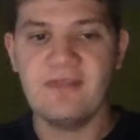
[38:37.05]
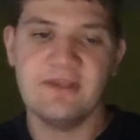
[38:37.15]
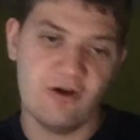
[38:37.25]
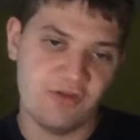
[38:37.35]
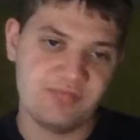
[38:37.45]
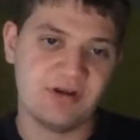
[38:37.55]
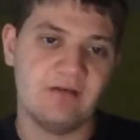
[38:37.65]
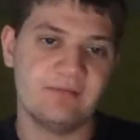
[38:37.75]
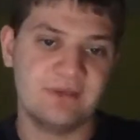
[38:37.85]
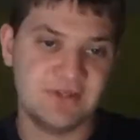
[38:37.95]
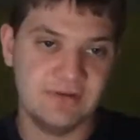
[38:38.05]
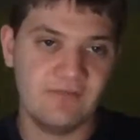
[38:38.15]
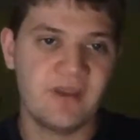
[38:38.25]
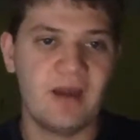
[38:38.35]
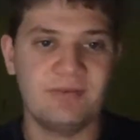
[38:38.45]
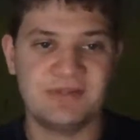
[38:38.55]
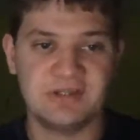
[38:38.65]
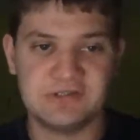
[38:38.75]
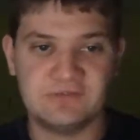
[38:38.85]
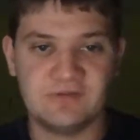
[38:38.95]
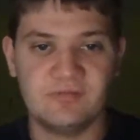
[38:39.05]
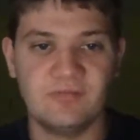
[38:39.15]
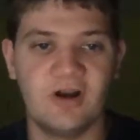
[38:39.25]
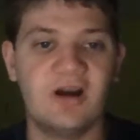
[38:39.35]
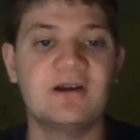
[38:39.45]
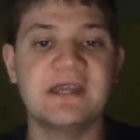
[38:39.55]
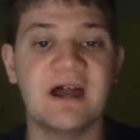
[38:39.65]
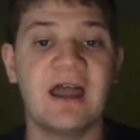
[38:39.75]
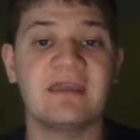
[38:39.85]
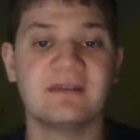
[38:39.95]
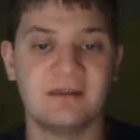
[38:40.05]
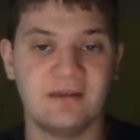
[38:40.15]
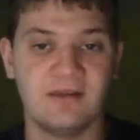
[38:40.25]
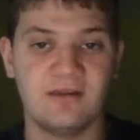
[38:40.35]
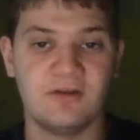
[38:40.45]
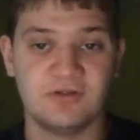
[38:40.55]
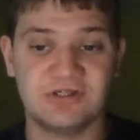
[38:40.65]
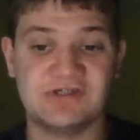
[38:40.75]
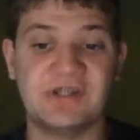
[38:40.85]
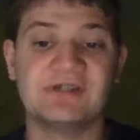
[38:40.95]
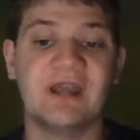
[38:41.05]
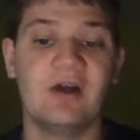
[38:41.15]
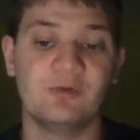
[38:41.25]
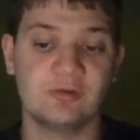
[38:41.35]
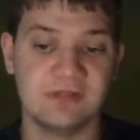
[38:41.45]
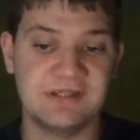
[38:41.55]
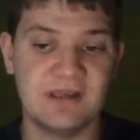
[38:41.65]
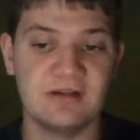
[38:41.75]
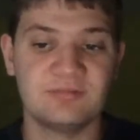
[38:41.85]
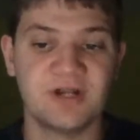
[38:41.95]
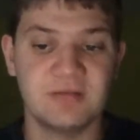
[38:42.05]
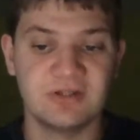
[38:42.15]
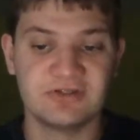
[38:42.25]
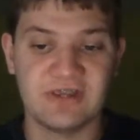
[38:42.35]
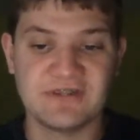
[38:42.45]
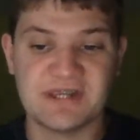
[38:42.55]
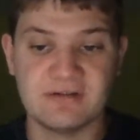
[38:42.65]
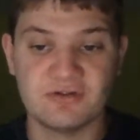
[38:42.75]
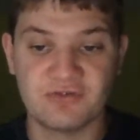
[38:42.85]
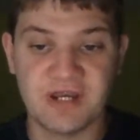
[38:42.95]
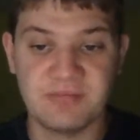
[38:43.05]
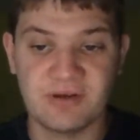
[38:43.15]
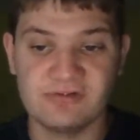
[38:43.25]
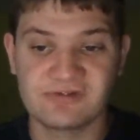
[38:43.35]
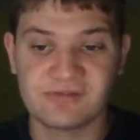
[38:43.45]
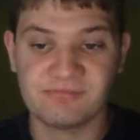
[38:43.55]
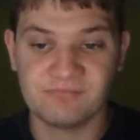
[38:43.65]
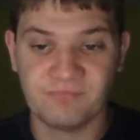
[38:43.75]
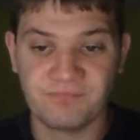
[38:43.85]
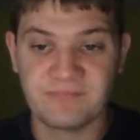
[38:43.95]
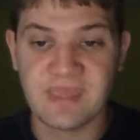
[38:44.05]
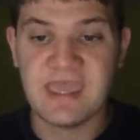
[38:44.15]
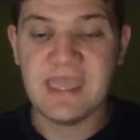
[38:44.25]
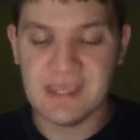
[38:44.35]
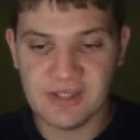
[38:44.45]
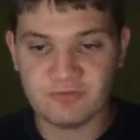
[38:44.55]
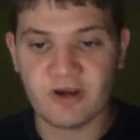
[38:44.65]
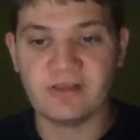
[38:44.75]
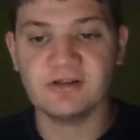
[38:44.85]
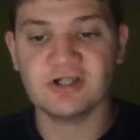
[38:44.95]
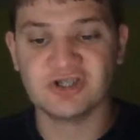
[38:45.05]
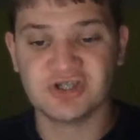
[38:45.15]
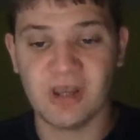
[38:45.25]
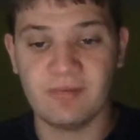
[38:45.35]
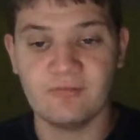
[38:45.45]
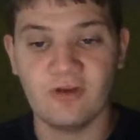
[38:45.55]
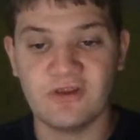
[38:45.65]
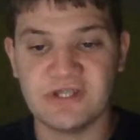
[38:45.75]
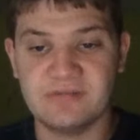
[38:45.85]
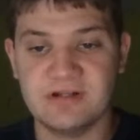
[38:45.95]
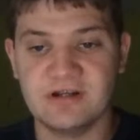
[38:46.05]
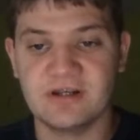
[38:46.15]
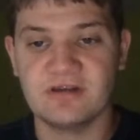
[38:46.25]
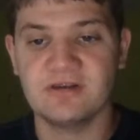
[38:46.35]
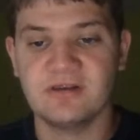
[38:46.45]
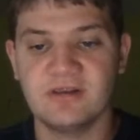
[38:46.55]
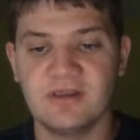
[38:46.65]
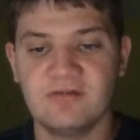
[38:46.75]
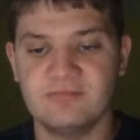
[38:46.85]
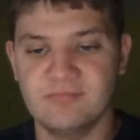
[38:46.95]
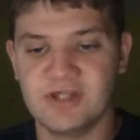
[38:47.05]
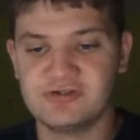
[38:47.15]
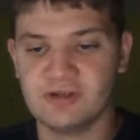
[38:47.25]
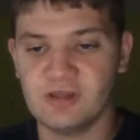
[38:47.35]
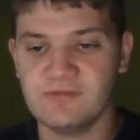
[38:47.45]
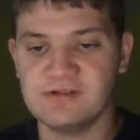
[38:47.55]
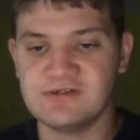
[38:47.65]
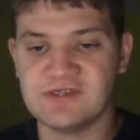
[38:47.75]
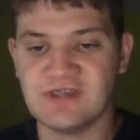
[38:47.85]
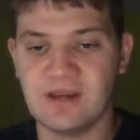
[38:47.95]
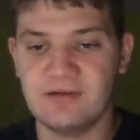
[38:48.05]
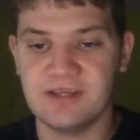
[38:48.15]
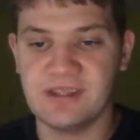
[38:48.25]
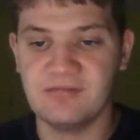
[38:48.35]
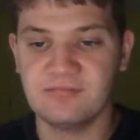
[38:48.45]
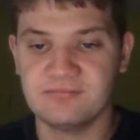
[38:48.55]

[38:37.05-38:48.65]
The only problem is you have competition from REI, which is another outdoor retailer, pretty much like Sierra Trading Post. It is one of the largest shopping malls in America. Metro Elevator says, hi, Ricky.